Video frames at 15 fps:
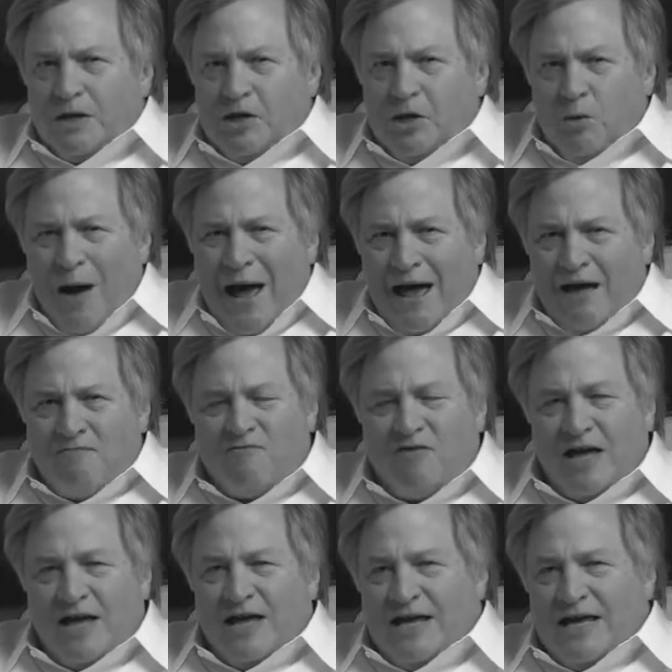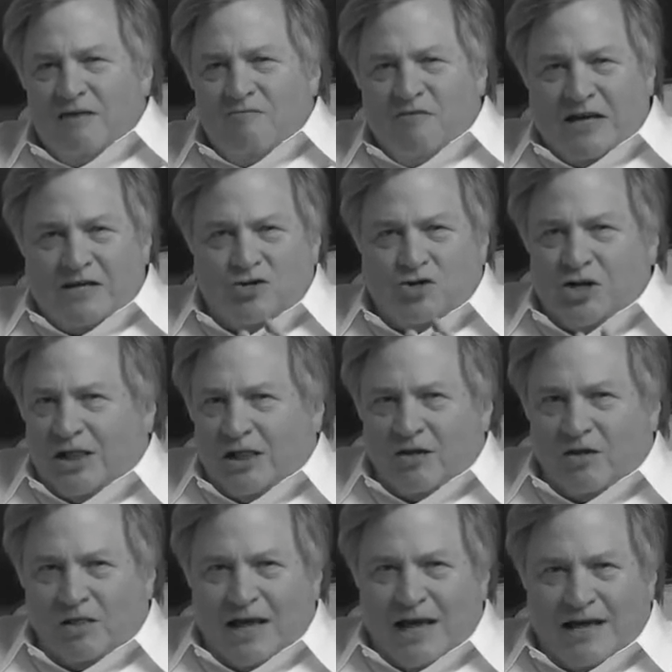You have
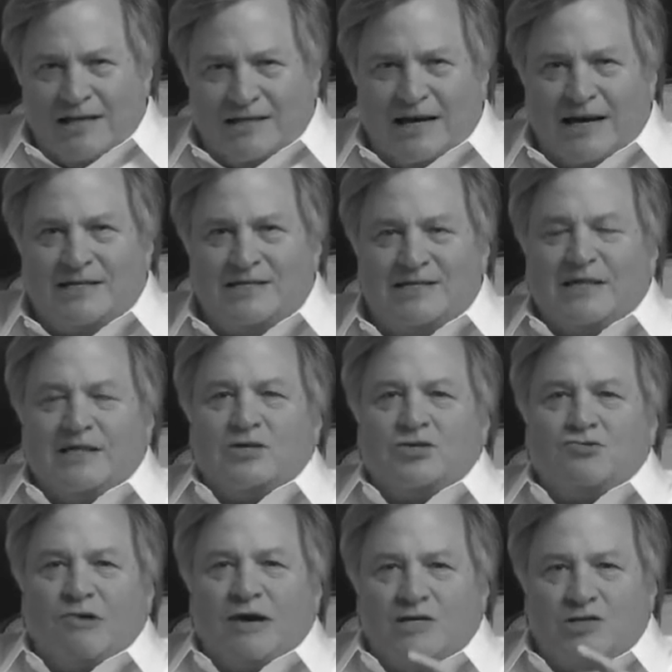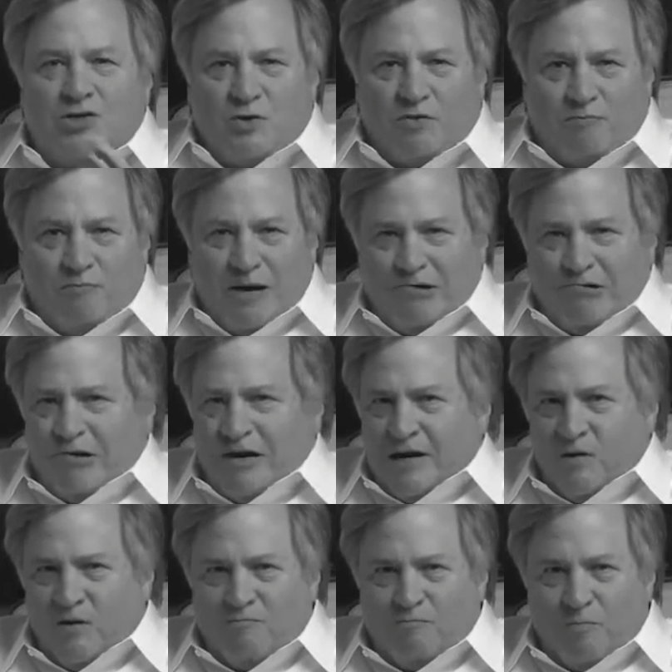evangelical candidates in this race. You have
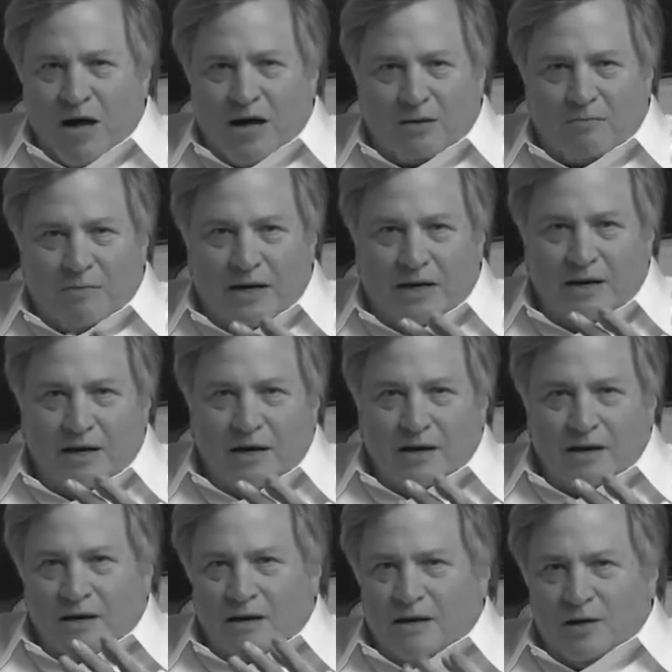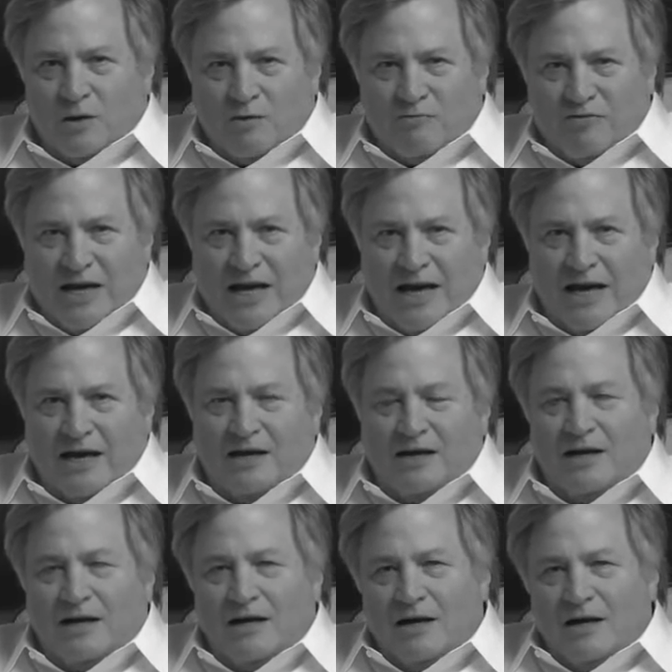Perry, you have Bachmann, you have
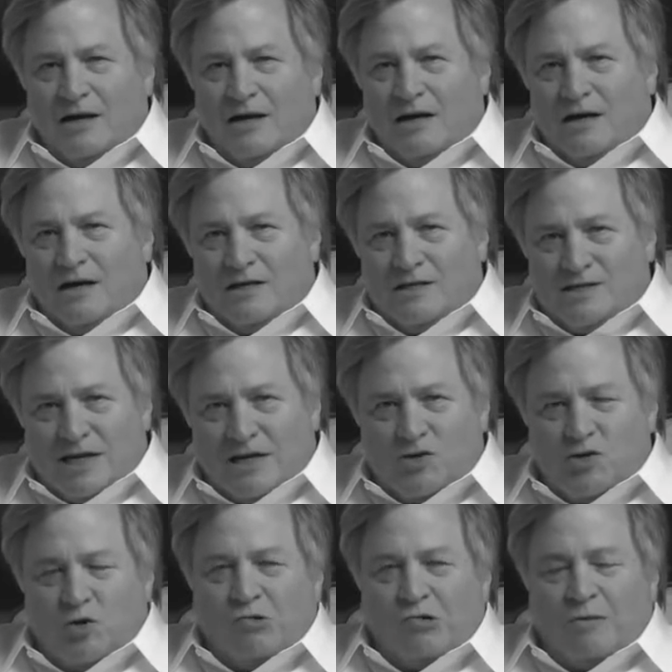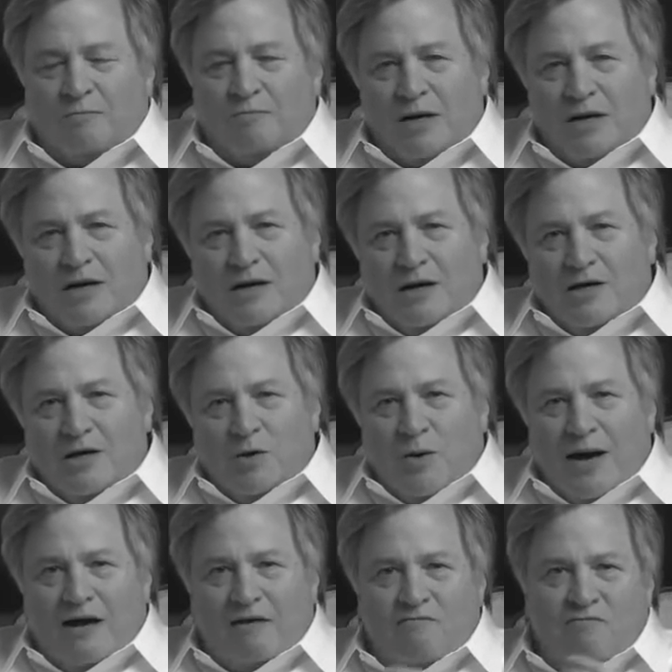Kaine, Santorum.
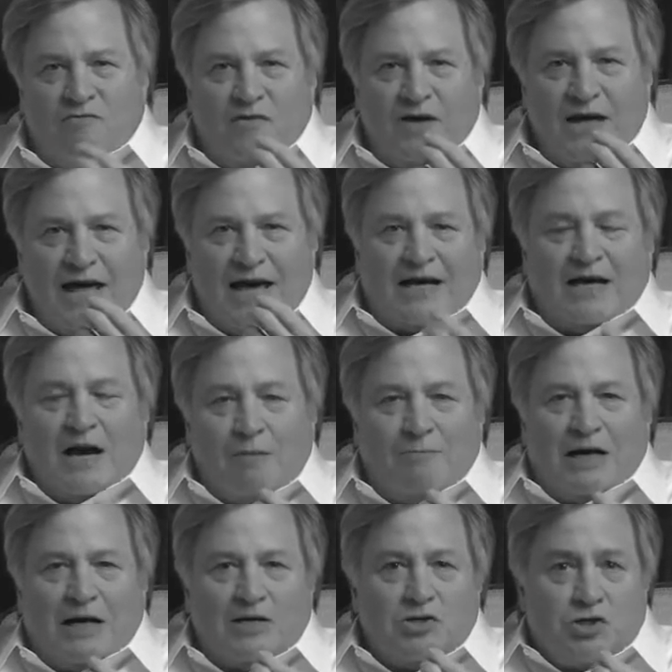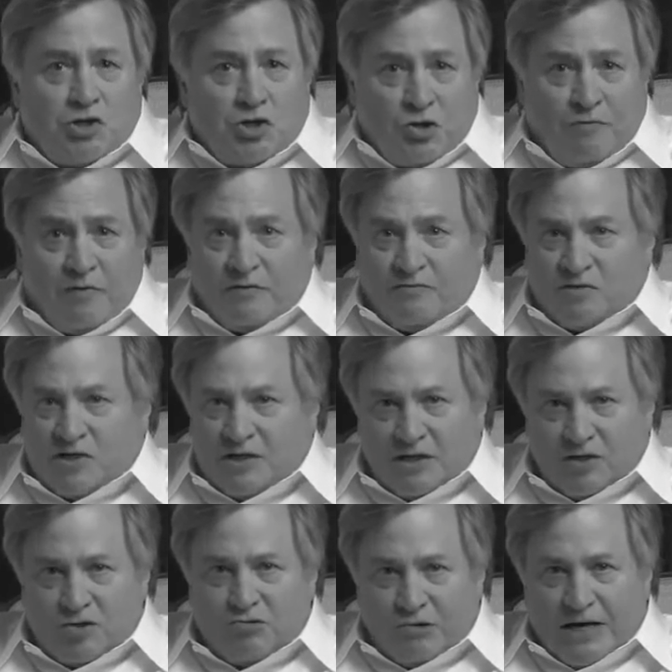You have economic conservatives
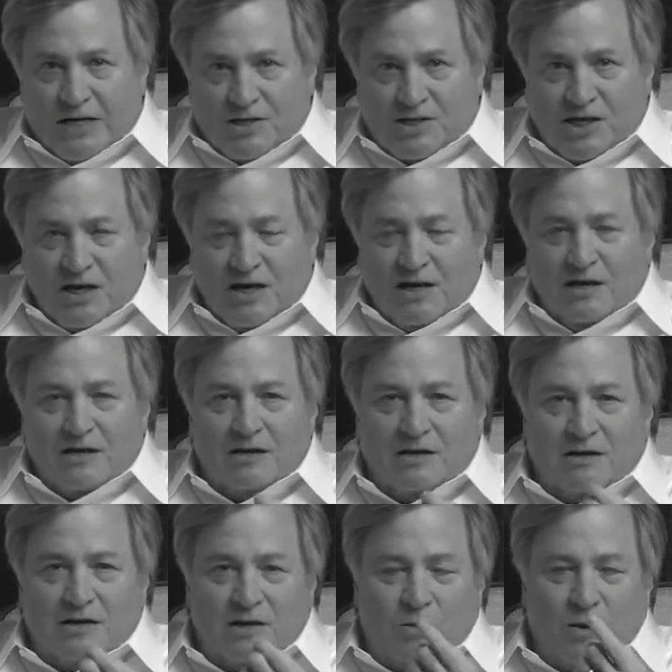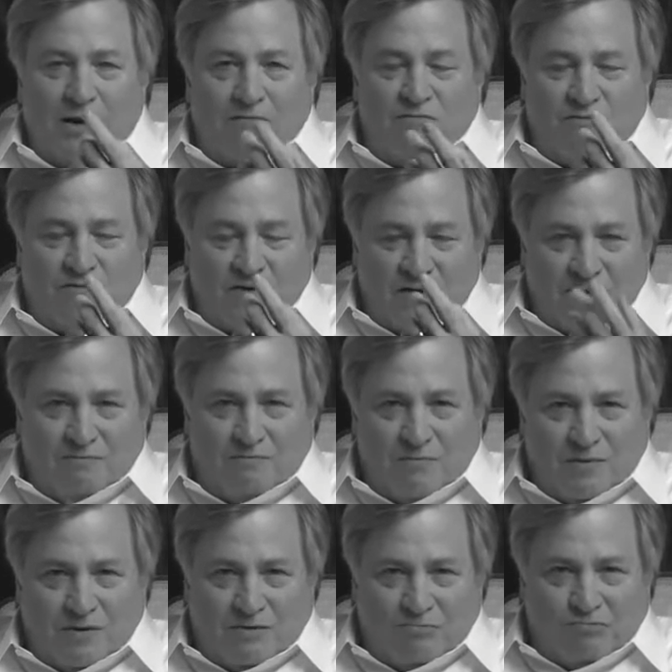in this race. You have
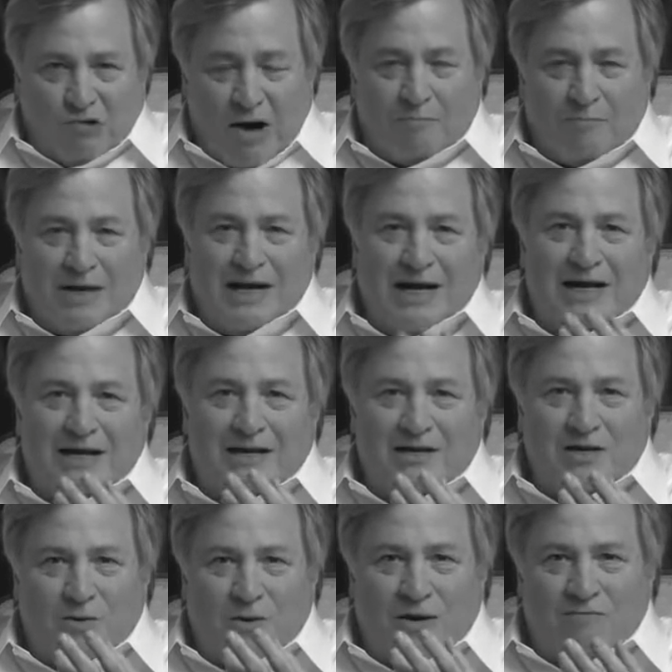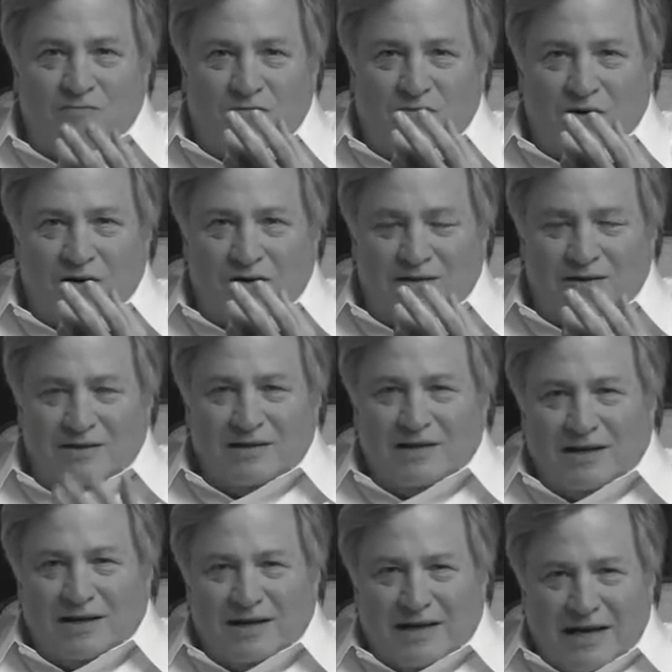Romney, and you have
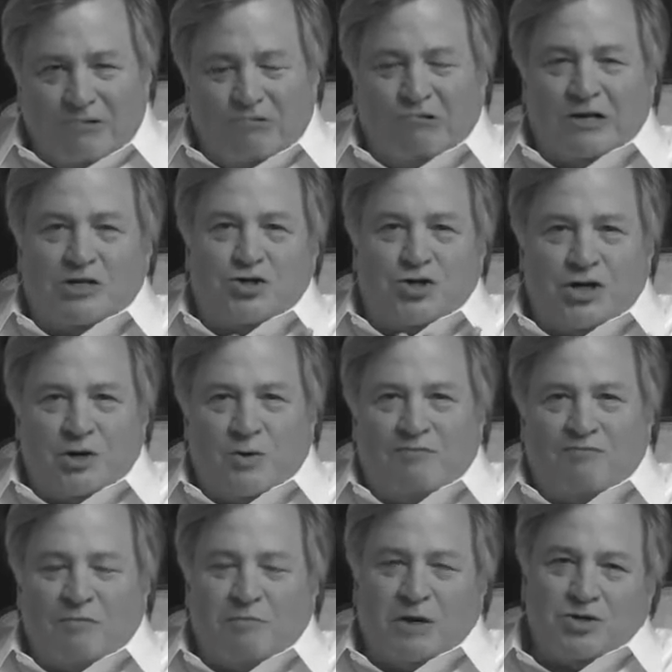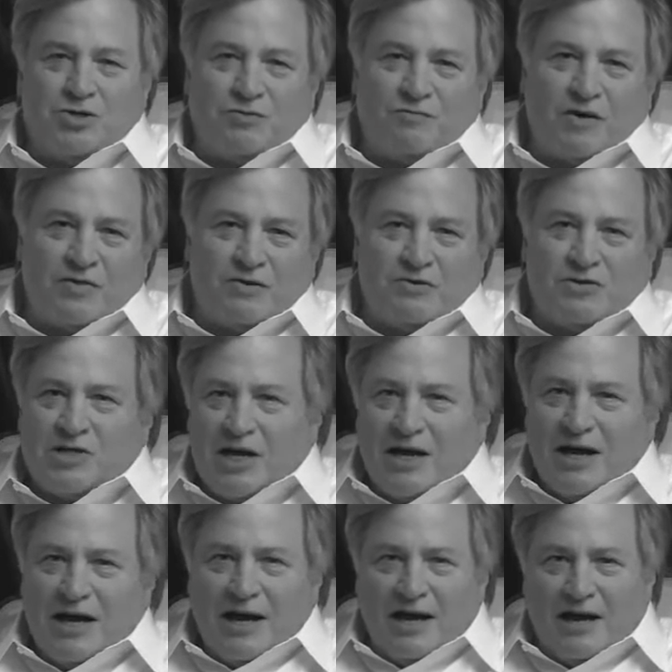Gingrich, and you have a bunch of others.
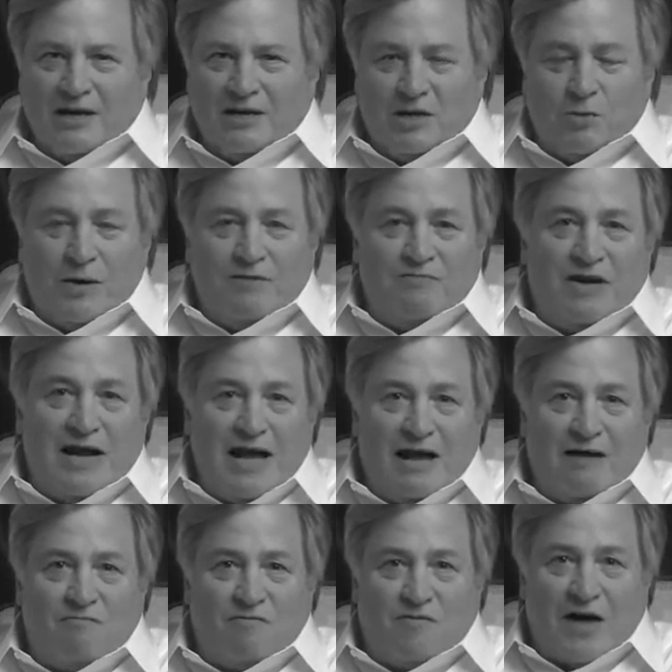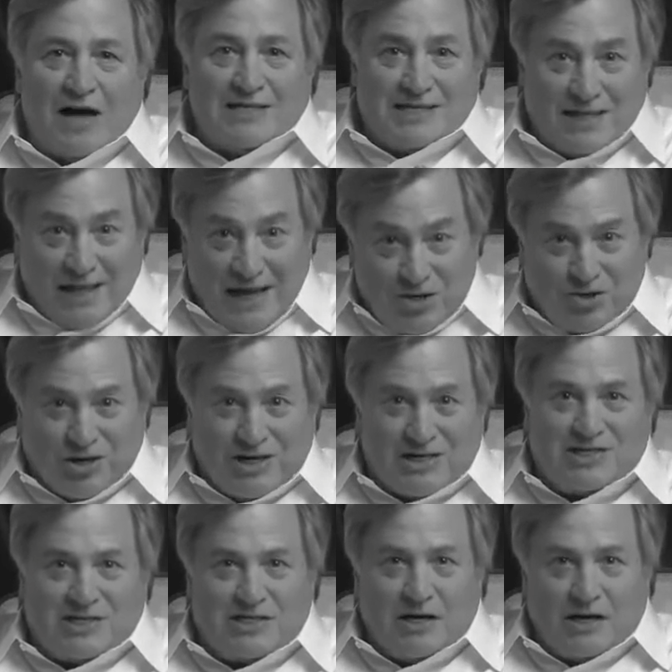You even have
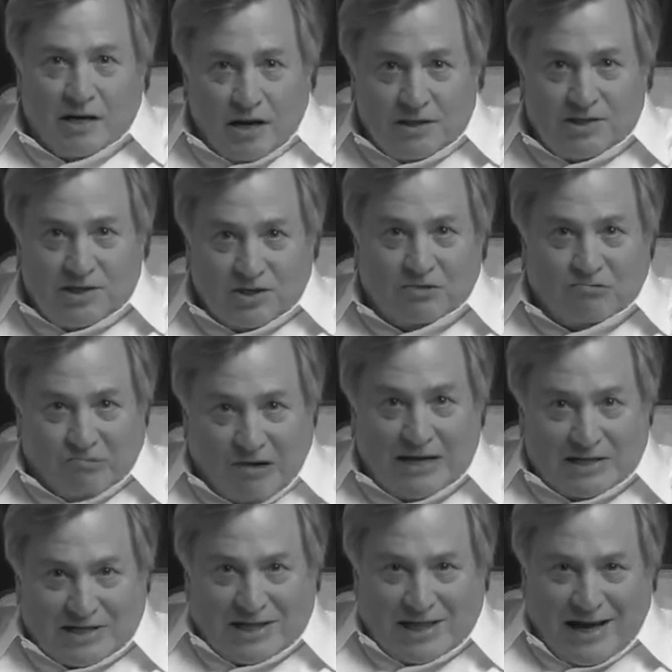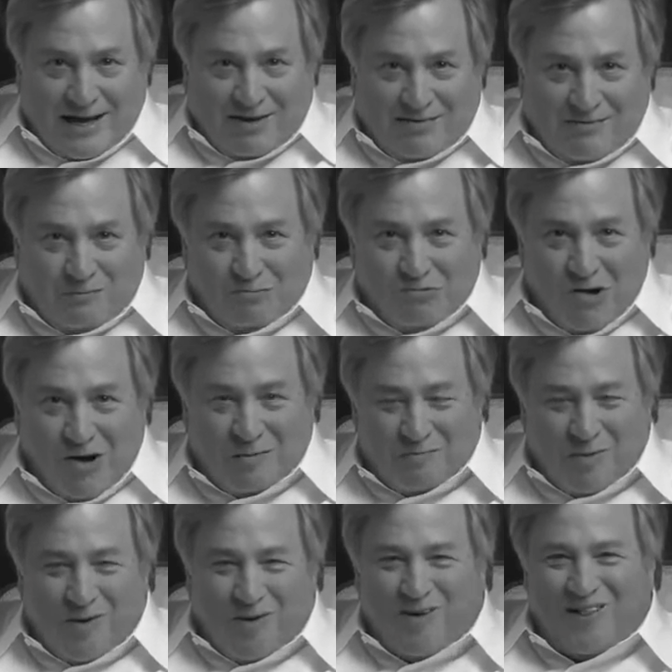isolationists and nuts in the race, like
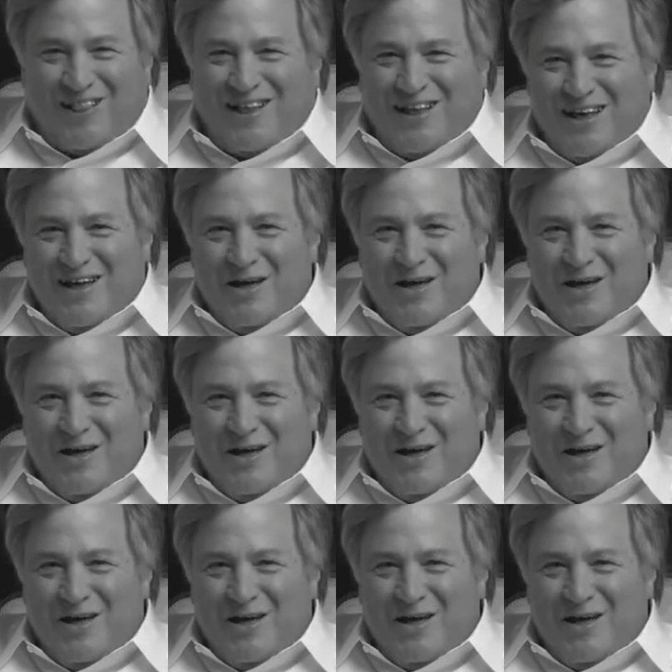Ron Paul.